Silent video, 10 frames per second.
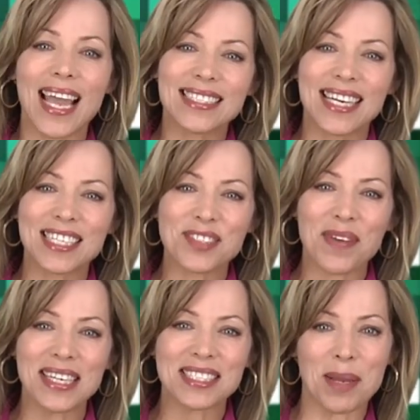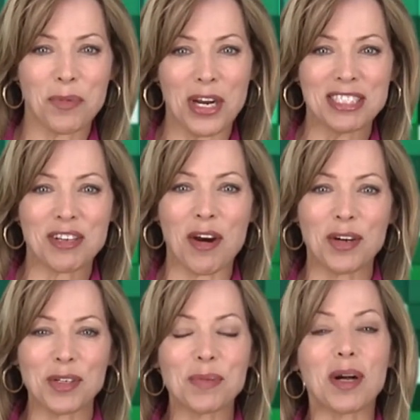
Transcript: Hey, tennis fans, I'm Grace Carter.